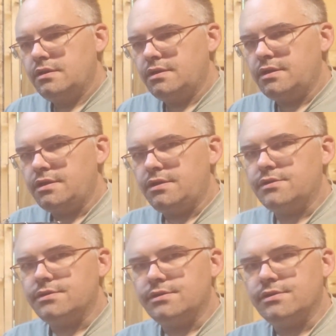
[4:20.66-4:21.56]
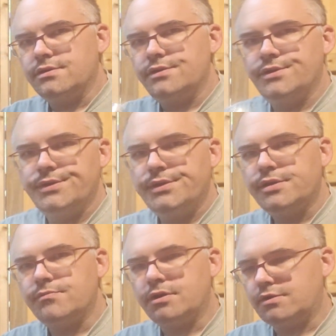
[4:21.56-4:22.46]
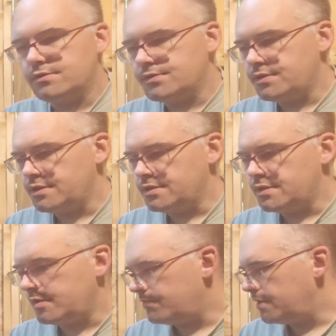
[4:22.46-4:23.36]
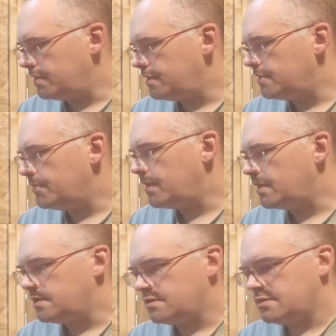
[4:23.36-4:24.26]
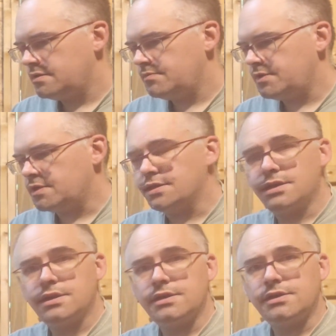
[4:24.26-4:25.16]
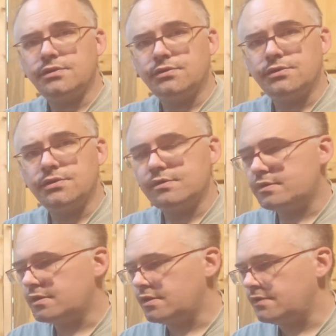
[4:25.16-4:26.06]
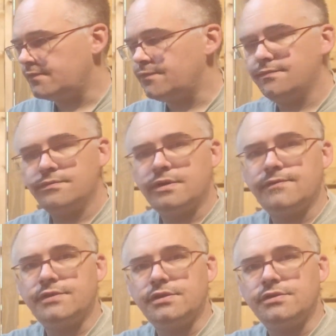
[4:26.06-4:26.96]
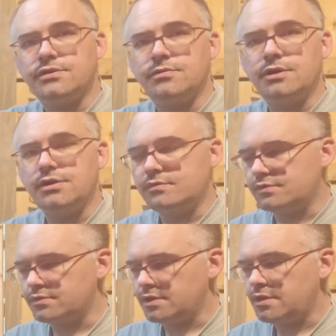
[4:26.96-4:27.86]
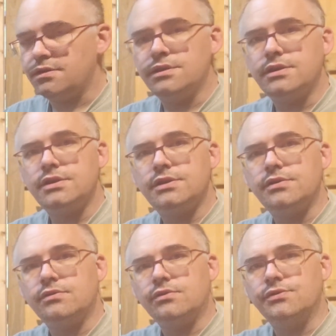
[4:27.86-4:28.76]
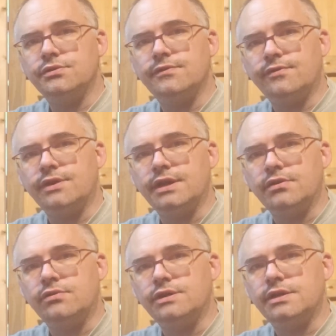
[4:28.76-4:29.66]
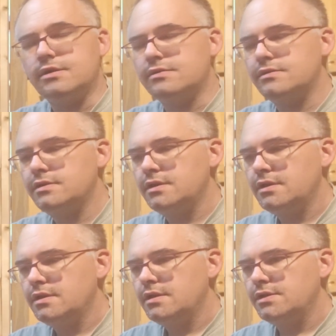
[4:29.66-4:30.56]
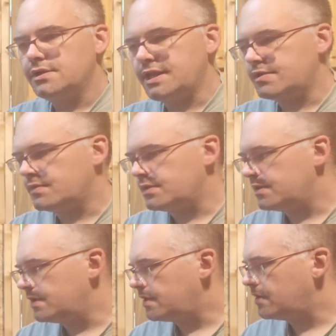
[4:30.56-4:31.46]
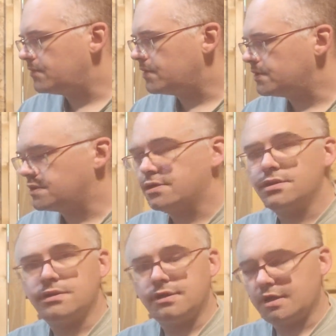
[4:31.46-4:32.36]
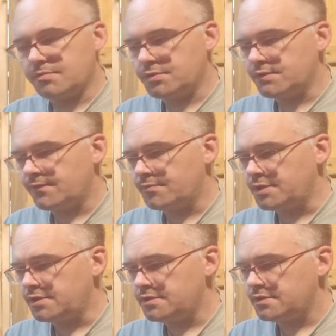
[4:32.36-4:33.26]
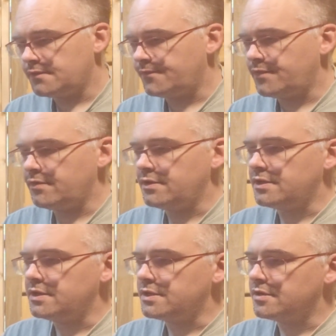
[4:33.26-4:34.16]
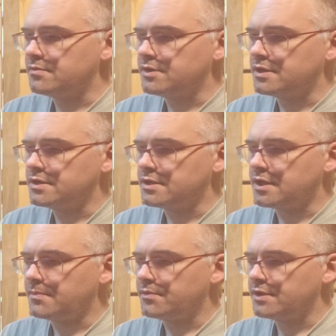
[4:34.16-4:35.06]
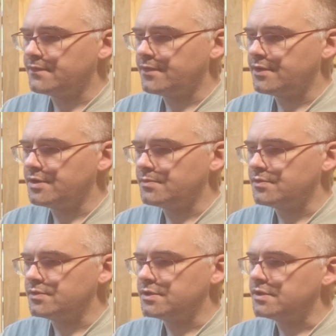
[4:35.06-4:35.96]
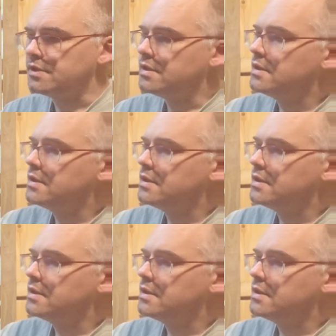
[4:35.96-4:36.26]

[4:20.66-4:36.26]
and any other smaller thing that I might need to paint, because this is the older of, obviously there's two brand new ones right here. This is the older of what I own now. So that's what this airbrush is going to accomplish for me. It's a very nice airbrush. It operates very smoothly.